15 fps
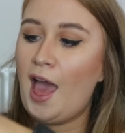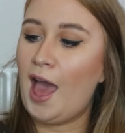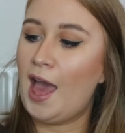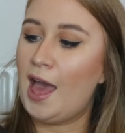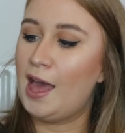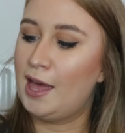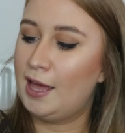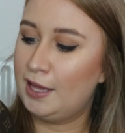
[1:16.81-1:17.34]

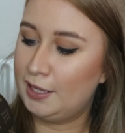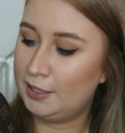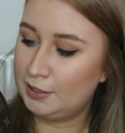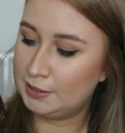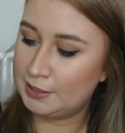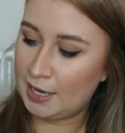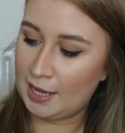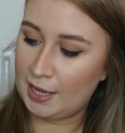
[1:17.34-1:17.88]

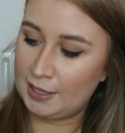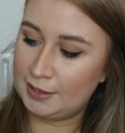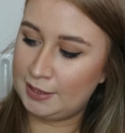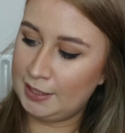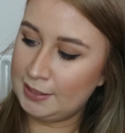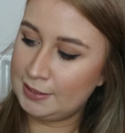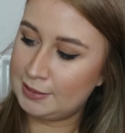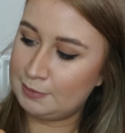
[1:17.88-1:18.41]
and
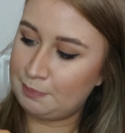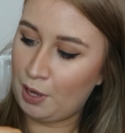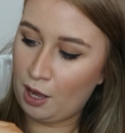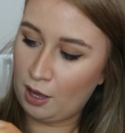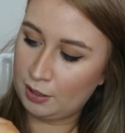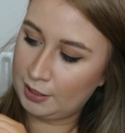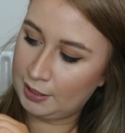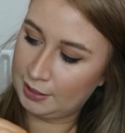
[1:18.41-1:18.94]
this
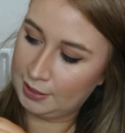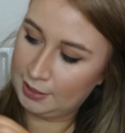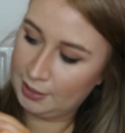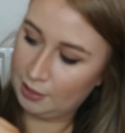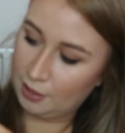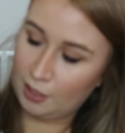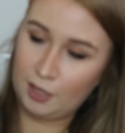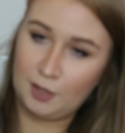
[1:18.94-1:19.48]
pocket
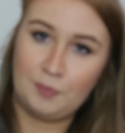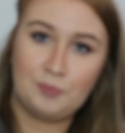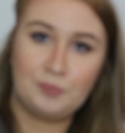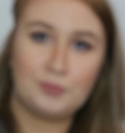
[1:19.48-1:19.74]
here,